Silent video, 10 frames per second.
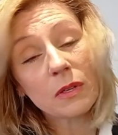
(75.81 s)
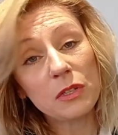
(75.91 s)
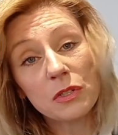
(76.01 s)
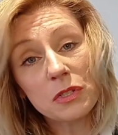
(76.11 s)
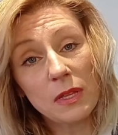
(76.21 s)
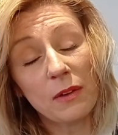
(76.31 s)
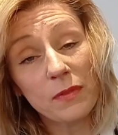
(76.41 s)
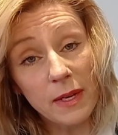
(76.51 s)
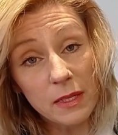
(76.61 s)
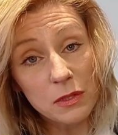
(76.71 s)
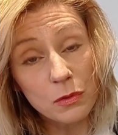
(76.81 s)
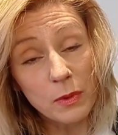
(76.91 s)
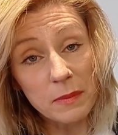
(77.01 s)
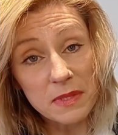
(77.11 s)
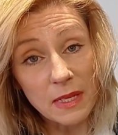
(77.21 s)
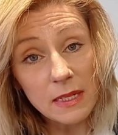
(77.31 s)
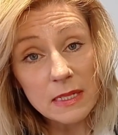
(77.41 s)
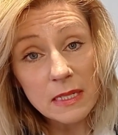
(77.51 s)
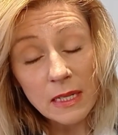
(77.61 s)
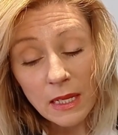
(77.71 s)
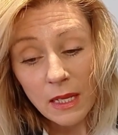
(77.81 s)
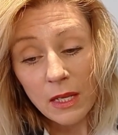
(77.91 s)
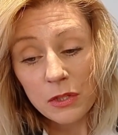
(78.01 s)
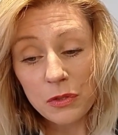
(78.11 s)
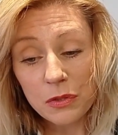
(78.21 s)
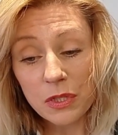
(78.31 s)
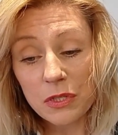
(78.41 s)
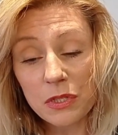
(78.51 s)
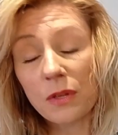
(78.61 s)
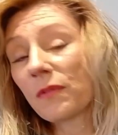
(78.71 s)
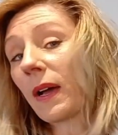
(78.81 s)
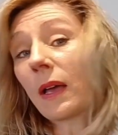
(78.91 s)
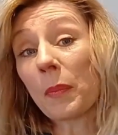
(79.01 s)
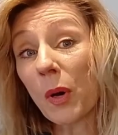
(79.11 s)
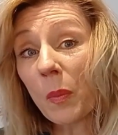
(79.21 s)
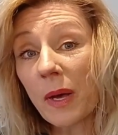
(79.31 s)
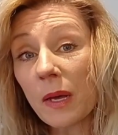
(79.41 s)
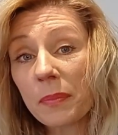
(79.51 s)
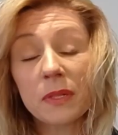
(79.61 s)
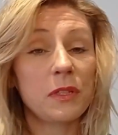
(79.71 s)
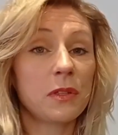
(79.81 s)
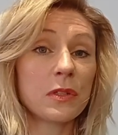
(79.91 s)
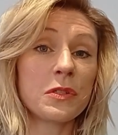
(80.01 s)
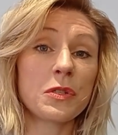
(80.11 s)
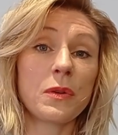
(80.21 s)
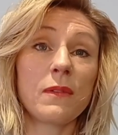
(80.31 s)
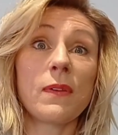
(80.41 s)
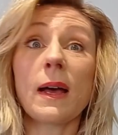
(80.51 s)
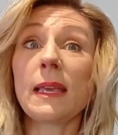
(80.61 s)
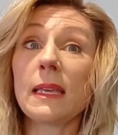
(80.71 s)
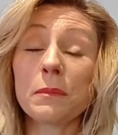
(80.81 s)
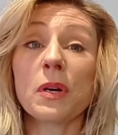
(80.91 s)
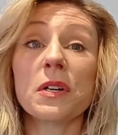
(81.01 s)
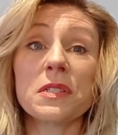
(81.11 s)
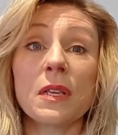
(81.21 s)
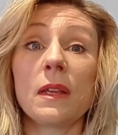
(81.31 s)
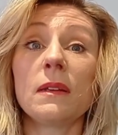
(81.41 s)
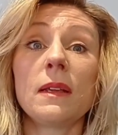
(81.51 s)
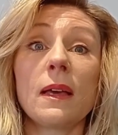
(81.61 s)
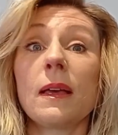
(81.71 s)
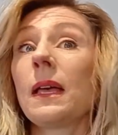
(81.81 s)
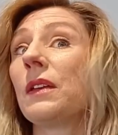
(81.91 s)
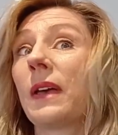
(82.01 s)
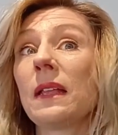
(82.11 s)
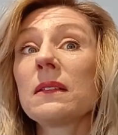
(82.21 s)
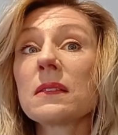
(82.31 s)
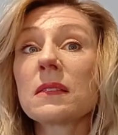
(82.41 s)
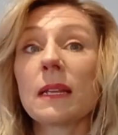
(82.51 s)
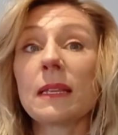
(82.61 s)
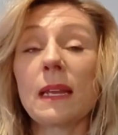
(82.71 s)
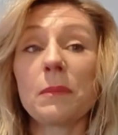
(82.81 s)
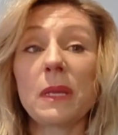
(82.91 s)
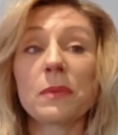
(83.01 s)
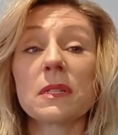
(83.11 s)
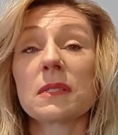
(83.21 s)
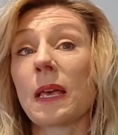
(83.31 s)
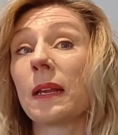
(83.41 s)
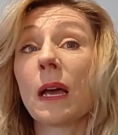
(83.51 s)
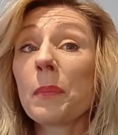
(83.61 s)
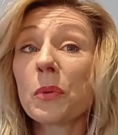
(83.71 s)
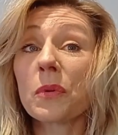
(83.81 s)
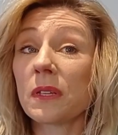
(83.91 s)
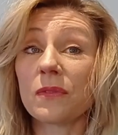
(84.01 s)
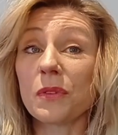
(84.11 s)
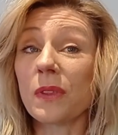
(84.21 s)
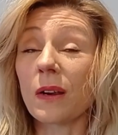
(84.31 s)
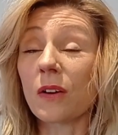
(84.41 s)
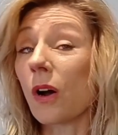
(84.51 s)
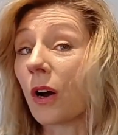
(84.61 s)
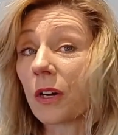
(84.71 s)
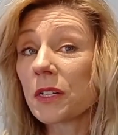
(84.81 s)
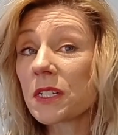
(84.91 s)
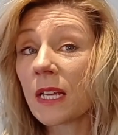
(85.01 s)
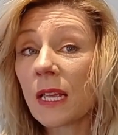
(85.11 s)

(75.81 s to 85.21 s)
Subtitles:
You can do that via your website. You can do it via a pop-up. You can do it via in-person events and getting people to sign up or give you their card.